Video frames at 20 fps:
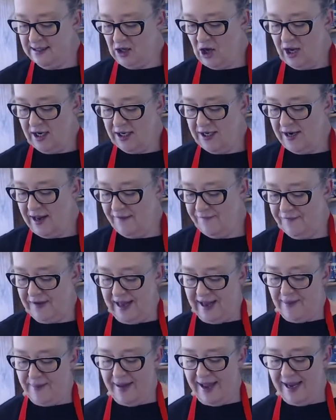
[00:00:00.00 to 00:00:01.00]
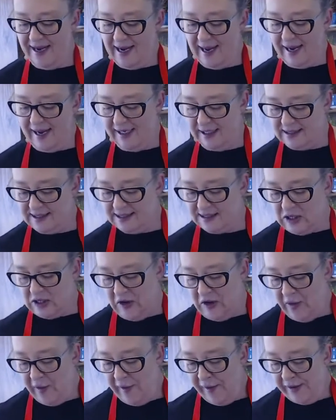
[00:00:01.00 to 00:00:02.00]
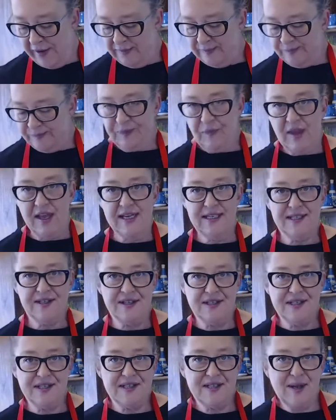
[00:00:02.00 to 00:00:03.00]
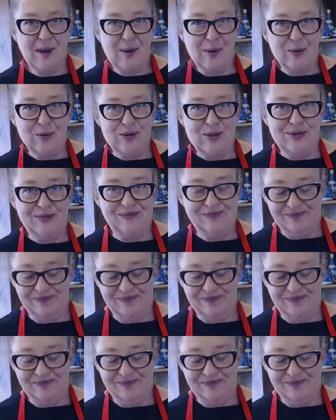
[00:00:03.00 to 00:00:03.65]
coconut flour pancakes is the salt.